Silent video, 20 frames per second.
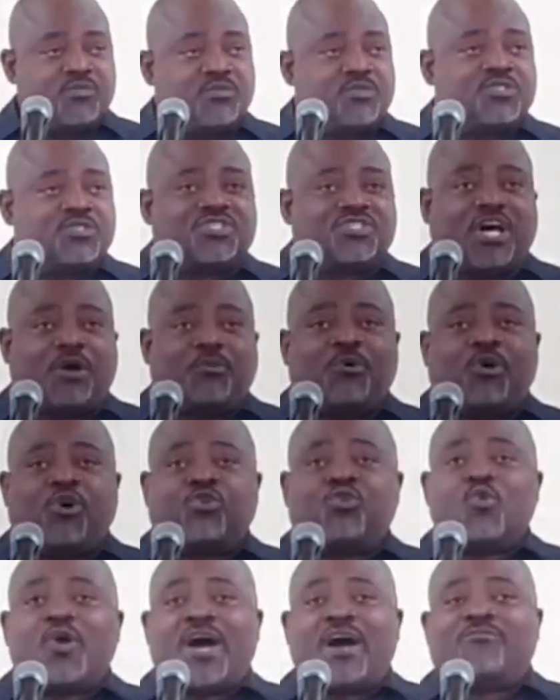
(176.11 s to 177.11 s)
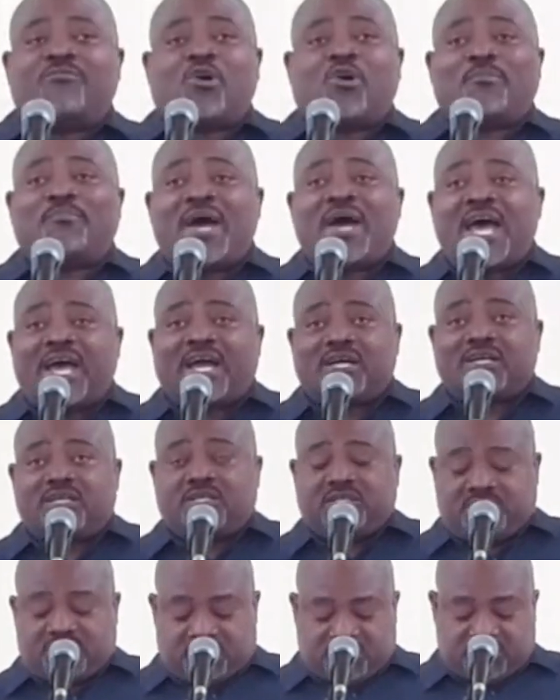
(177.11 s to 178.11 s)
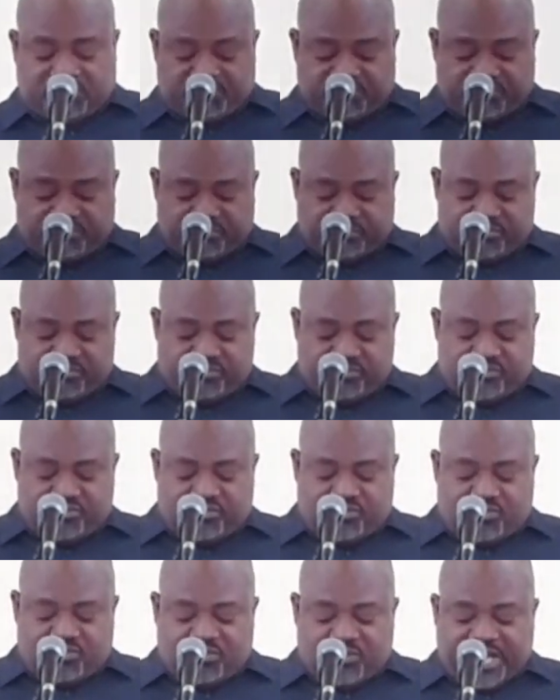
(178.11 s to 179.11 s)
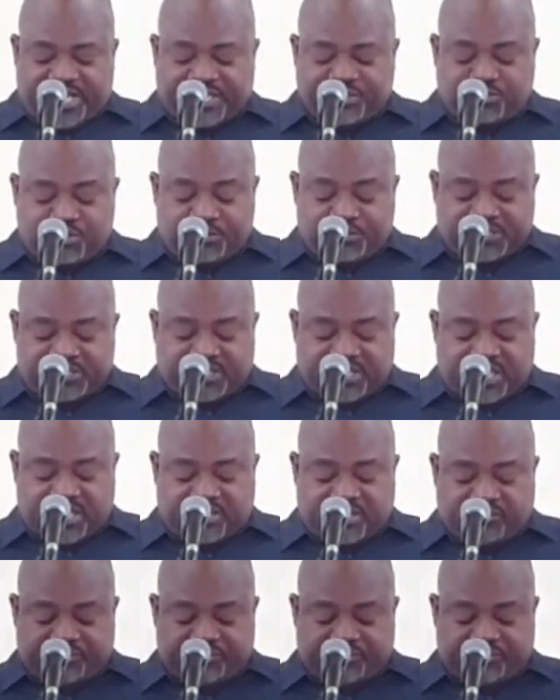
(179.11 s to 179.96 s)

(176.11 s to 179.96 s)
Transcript: someone who have our back as we will say.